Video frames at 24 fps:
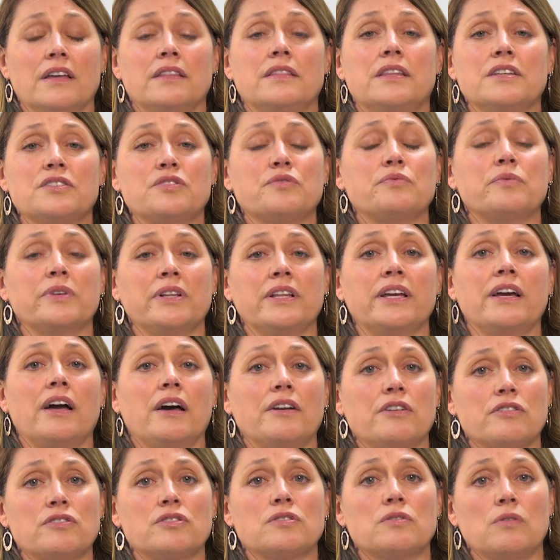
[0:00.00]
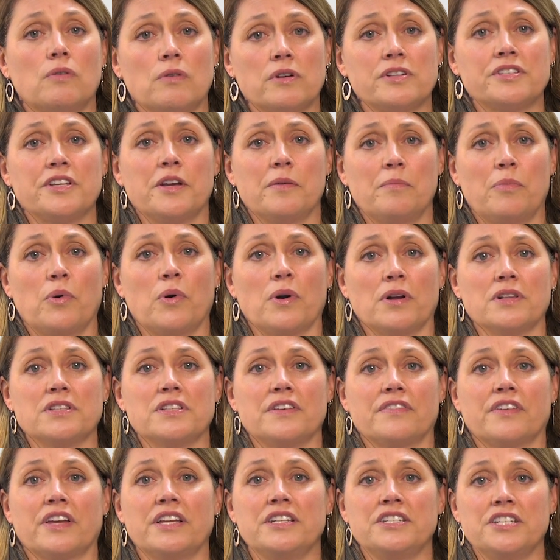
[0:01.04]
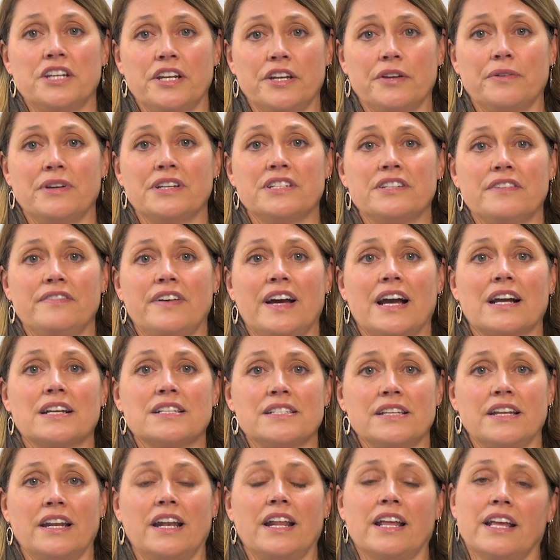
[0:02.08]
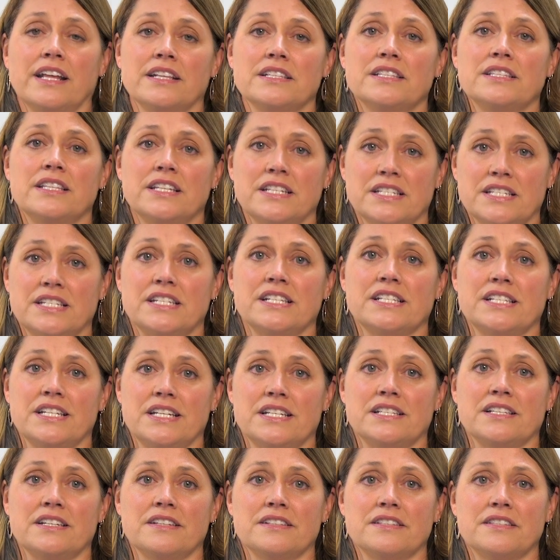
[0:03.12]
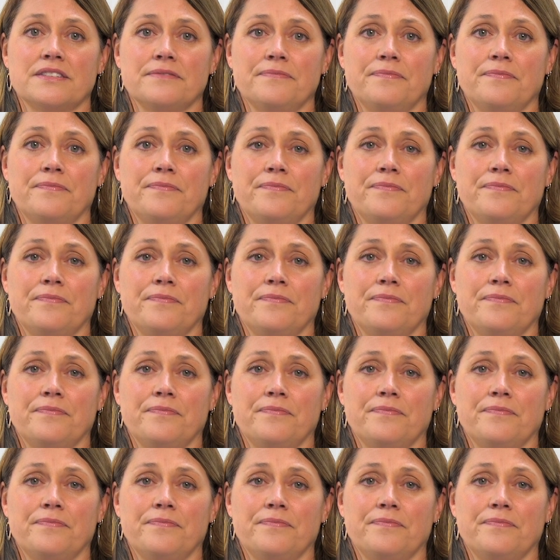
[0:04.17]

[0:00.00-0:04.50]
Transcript: This really underscores the importance of continuing to vaccinate against these diseases.